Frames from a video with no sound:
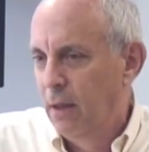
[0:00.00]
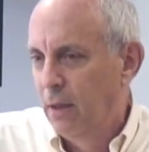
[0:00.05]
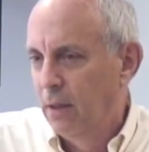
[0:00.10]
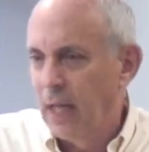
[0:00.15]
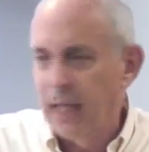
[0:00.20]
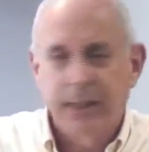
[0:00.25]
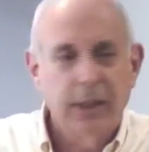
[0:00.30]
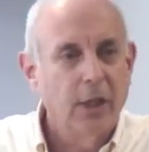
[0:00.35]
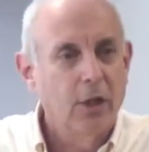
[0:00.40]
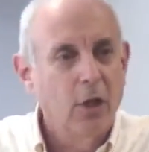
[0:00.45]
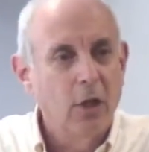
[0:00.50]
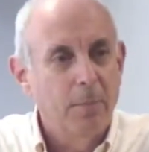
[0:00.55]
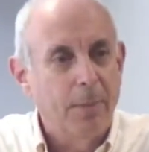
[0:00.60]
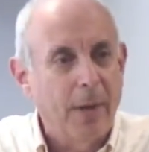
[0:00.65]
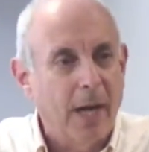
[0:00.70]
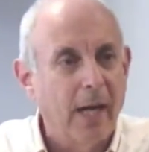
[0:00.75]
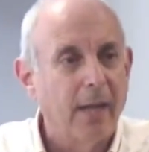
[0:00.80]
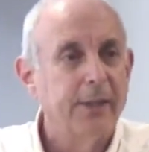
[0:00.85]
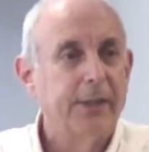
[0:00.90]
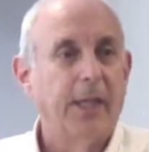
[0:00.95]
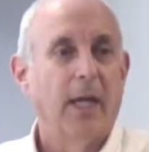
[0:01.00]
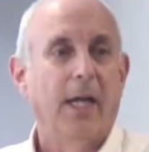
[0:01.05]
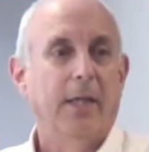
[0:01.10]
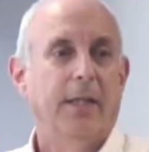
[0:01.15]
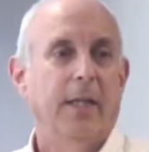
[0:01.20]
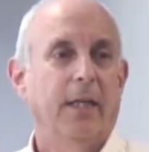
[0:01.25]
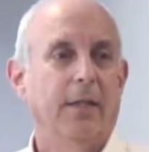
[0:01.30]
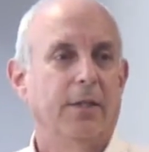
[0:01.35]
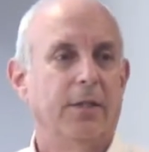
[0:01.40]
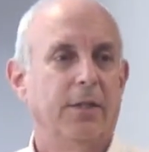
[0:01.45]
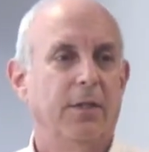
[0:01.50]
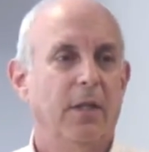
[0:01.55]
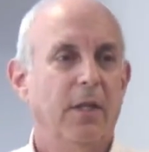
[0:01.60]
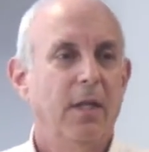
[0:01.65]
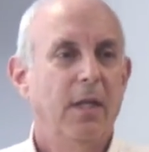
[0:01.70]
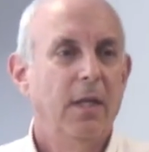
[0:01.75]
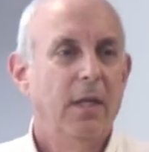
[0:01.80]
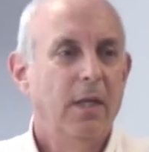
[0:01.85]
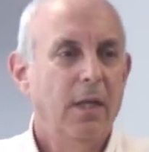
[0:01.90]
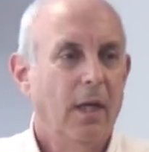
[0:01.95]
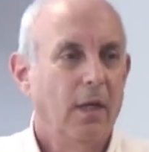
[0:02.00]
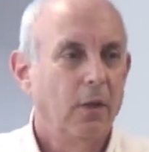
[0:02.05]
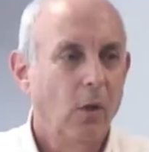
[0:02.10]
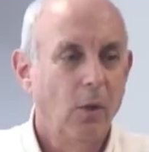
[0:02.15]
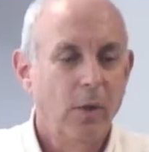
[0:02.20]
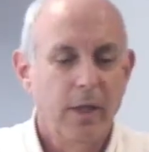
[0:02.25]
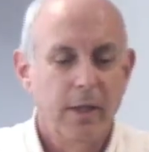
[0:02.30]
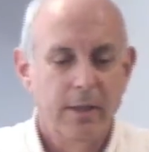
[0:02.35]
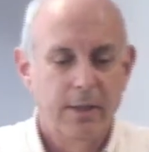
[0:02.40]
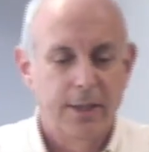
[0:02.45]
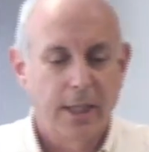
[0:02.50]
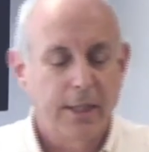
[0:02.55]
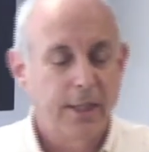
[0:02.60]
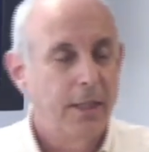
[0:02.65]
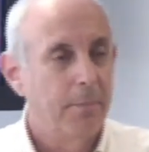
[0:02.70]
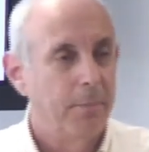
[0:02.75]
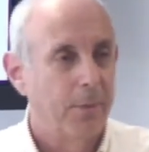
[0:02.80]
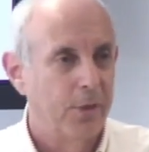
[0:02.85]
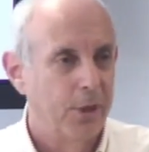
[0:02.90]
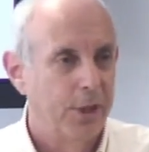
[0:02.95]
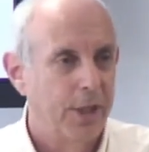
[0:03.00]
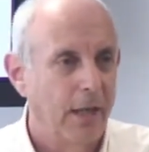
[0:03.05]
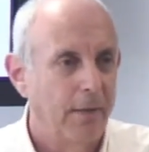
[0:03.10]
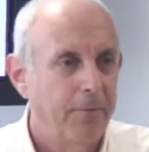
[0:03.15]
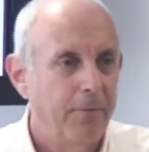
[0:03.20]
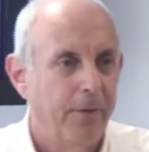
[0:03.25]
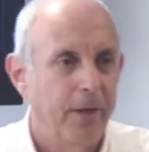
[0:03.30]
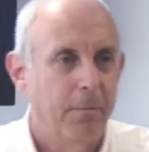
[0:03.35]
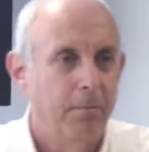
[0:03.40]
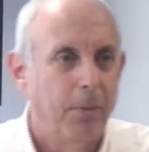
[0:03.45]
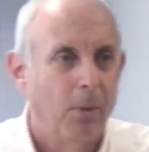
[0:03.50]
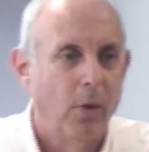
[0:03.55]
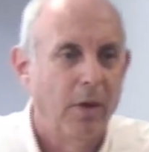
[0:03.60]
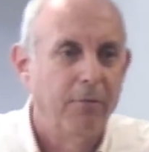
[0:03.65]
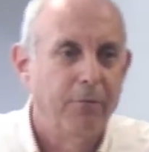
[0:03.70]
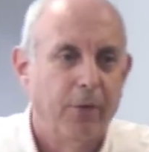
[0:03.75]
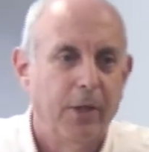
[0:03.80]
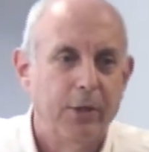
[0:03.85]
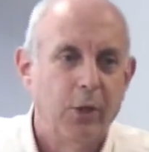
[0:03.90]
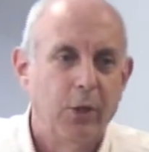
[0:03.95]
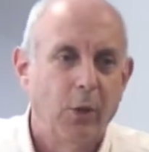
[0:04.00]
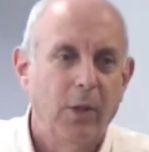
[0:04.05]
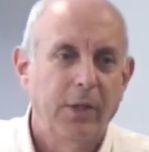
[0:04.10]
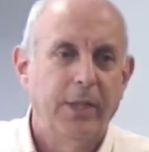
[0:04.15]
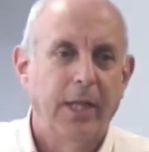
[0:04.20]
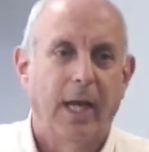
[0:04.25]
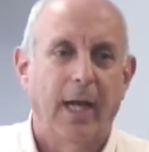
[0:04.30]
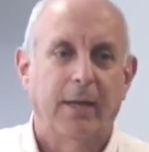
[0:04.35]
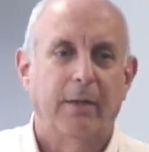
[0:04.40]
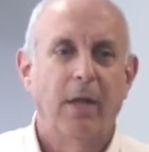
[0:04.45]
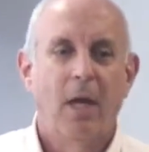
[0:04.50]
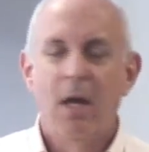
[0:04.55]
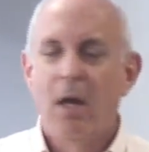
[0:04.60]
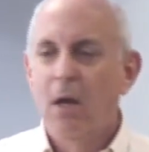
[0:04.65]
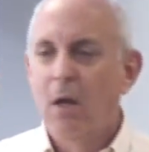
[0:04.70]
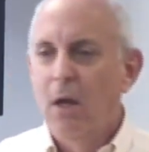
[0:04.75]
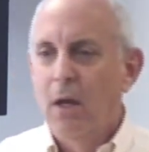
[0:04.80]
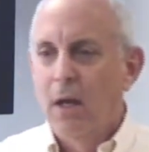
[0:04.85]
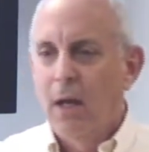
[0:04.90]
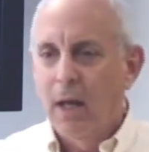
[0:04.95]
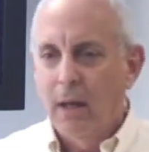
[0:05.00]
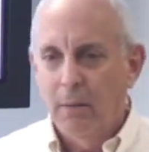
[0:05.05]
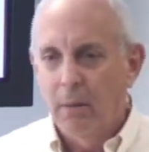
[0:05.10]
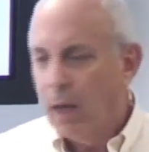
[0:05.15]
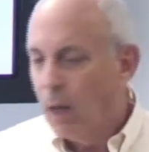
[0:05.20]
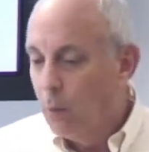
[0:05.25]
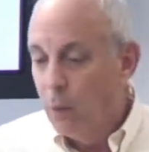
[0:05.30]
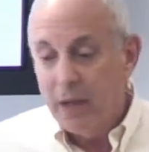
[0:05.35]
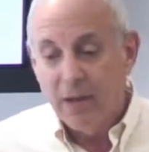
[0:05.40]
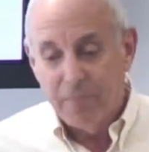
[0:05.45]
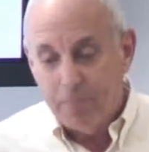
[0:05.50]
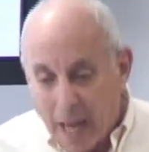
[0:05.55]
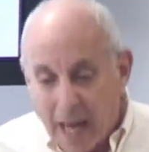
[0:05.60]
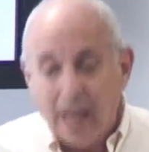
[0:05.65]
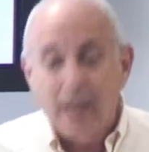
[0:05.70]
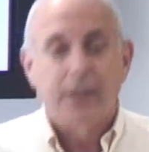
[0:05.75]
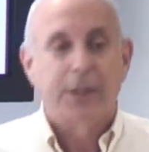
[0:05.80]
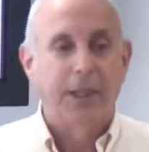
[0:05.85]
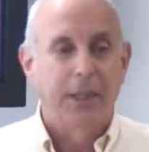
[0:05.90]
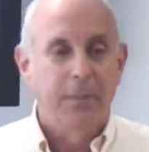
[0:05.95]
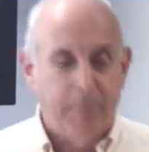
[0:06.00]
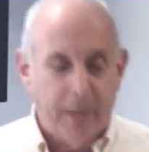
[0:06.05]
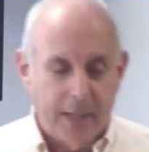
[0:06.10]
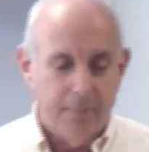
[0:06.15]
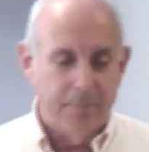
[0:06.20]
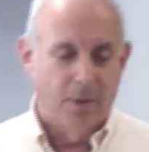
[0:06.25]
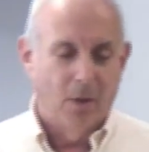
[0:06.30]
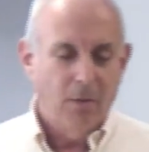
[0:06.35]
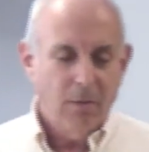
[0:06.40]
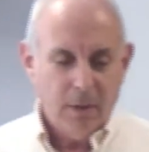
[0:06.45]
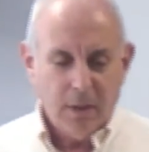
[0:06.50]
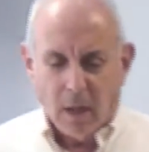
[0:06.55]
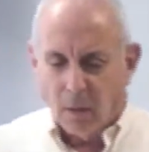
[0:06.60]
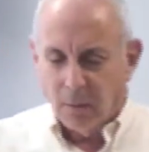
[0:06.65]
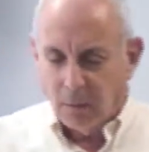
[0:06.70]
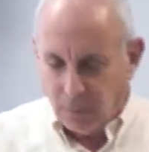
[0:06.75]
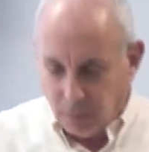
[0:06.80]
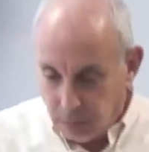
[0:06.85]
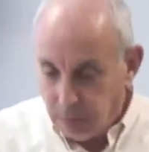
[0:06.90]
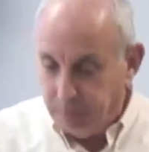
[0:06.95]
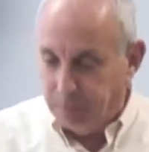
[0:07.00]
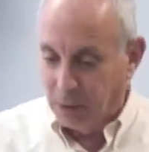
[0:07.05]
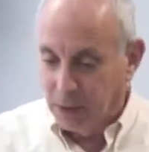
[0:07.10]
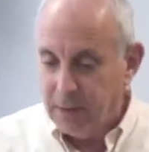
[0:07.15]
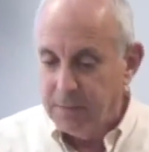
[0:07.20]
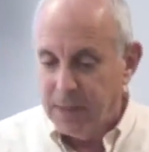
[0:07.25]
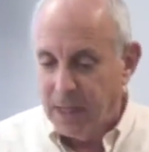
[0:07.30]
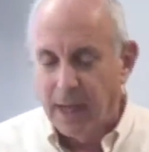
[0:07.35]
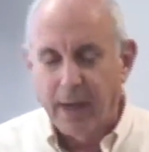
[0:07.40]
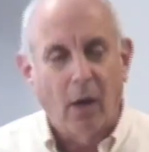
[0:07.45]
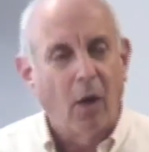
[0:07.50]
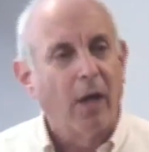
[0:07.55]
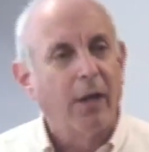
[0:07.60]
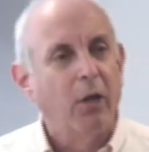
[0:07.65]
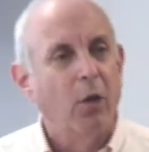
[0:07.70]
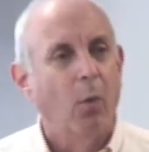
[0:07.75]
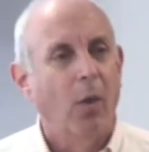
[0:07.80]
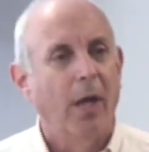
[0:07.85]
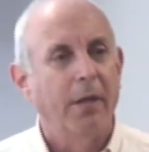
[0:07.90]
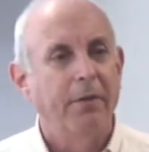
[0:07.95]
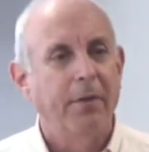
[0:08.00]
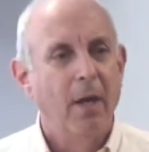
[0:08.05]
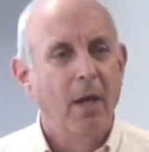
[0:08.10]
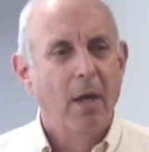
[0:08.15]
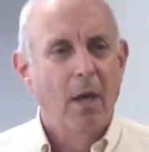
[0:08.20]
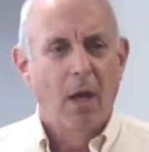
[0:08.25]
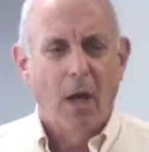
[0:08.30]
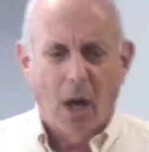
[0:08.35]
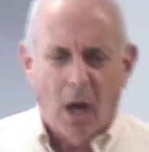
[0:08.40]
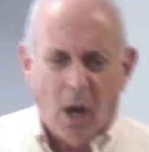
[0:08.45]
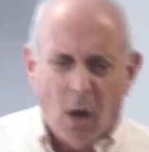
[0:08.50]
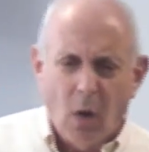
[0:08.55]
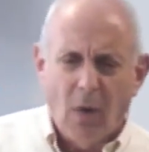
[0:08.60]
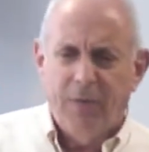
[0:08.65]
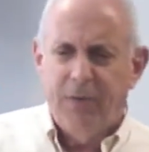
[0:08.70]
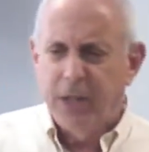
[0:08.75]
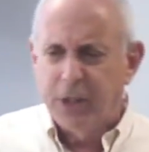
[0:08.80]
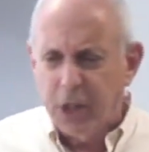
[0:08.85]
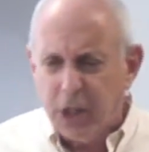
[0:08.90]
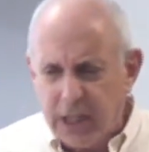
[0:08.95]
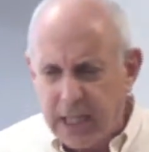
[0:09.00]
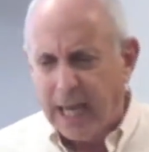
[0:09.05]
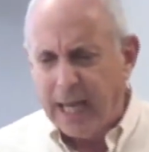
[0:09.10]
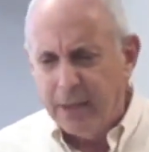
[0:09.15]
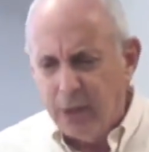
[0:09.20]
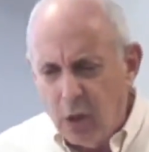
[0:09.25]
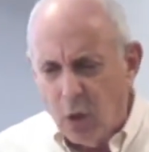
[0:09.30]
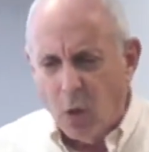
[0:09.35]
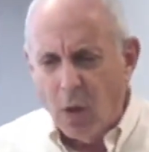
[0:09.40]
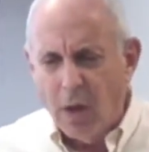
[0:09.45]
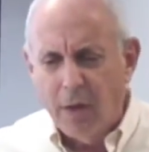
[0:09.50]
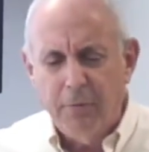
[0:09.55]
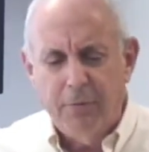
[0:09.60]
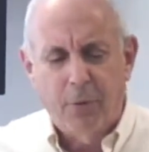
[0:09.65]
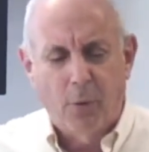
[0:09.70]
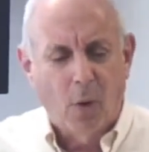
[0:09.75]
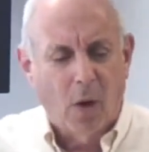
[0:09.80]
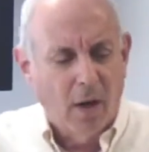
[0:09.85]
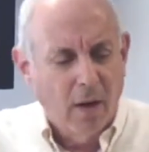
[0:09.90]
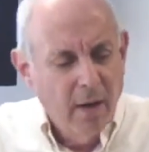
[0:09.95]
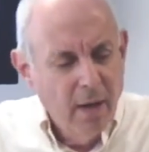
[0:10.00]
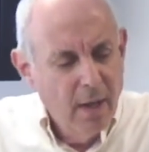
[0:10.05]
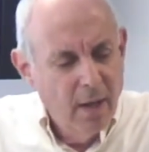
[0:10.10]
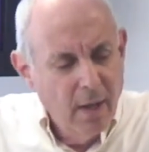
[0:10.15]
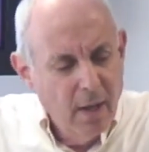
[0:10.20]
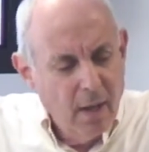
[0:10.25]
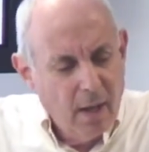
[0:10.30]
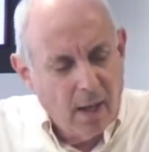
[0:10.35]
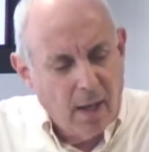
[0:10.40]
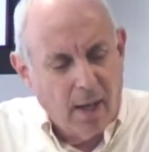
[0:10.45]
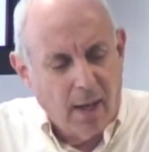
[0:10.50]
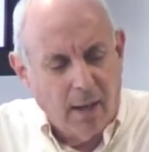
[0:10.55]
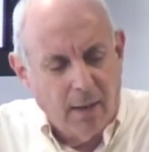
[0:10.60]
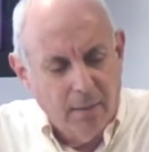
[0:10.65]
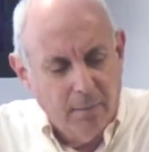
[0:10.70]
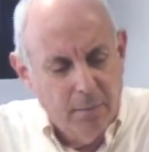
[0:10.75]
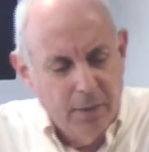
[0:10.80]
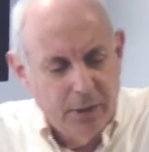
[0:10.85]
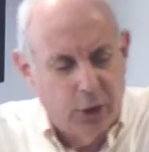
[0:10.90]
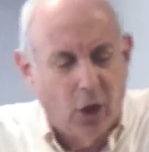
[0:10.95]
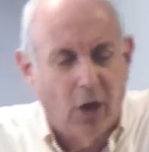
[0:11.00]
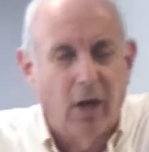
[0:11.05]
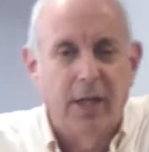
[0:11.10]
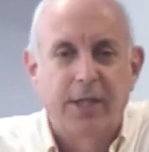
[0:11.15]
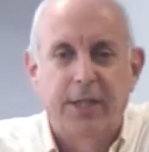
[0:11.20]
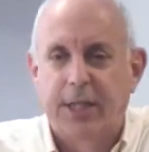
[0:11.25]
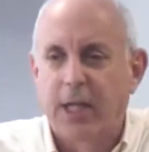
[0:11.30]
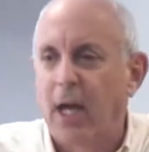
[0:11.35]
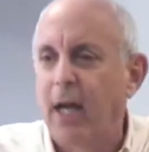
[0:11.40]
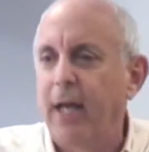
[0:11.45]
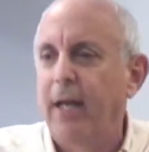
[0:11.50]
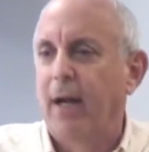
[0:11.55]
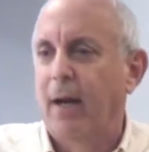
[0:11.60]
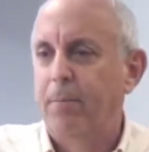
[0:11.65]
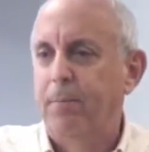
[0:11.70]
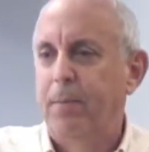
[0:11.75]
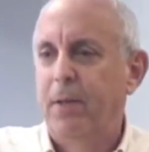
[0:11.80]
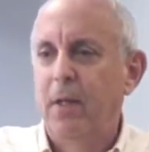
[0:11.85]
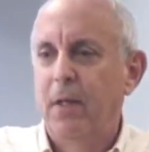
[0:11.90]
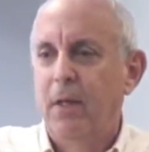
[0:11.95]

Lots of good policy ideas, including 60% for the Employee Free Choice Act. And we have policy people, who, believe me, I argue with Oh, if you just hadn't gone for majority sign-up,